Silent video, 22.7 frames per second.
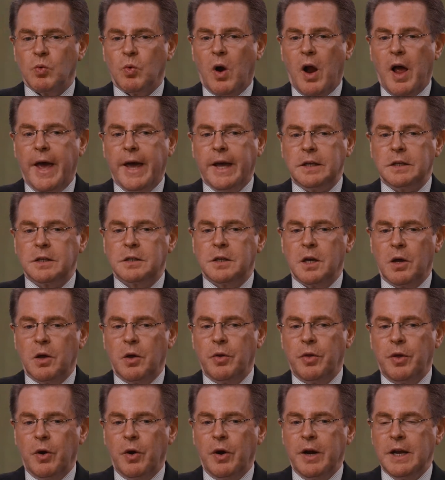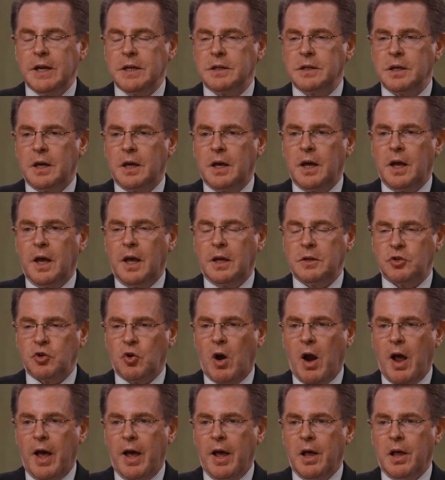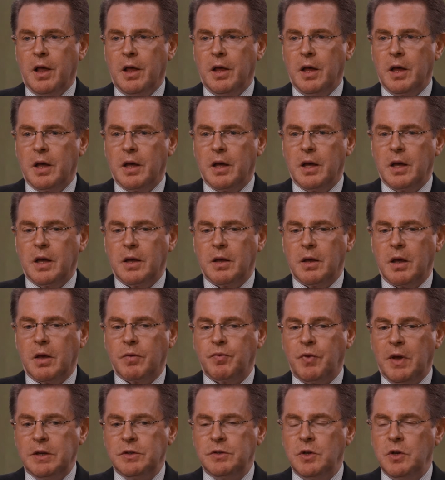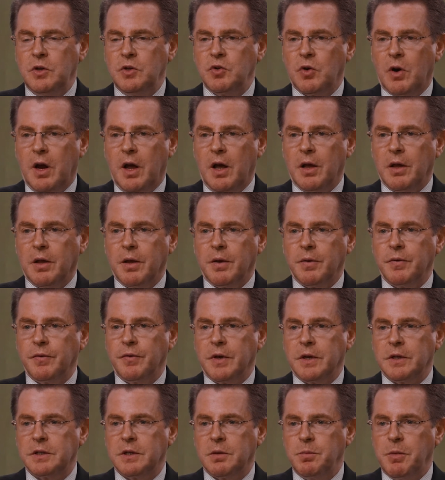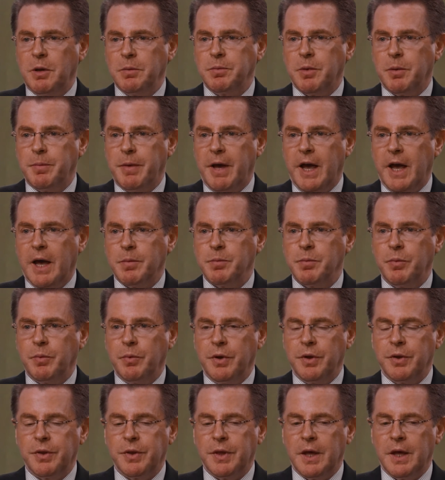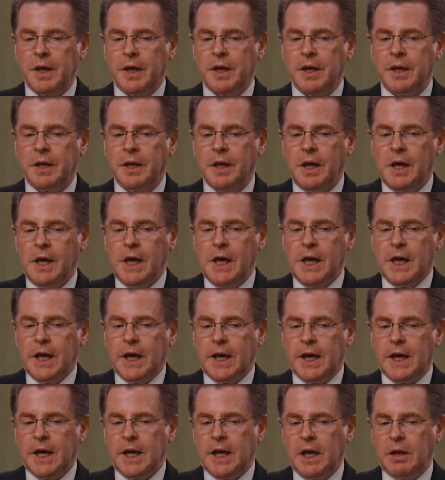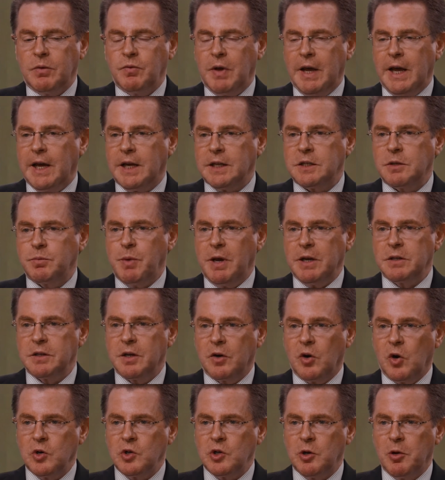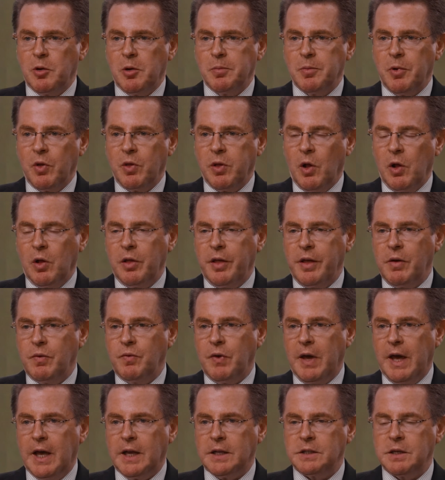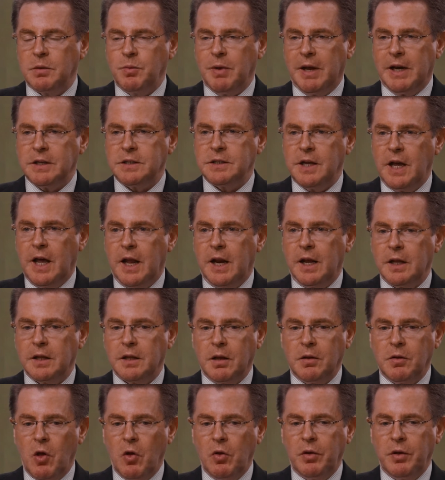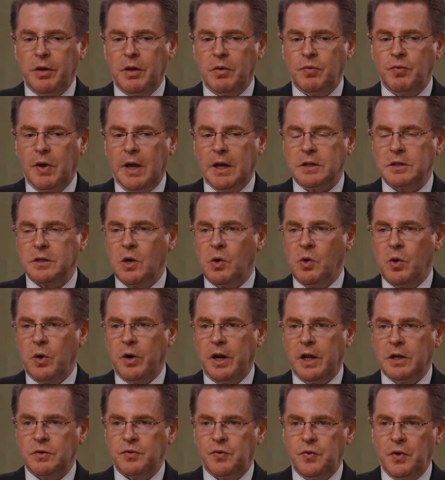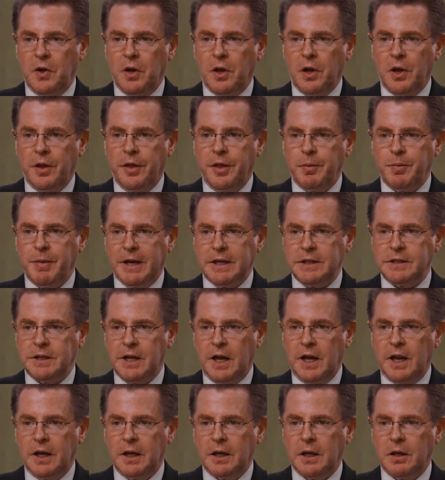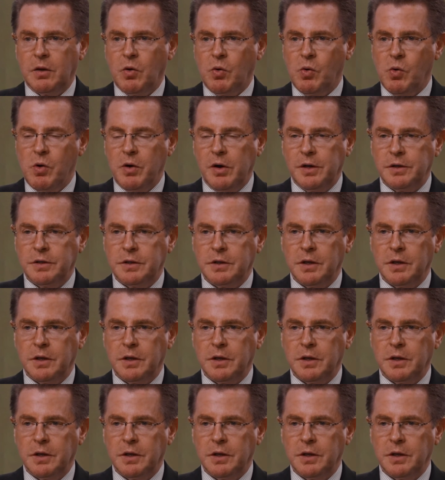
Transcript: Right. So there is a, a trial, uh, a phase two trial of uh, with uh, uh, advanced basal carcinoma, both locally advanced and metastatic. The locally advanced cohort has filled. The metastatic cohort is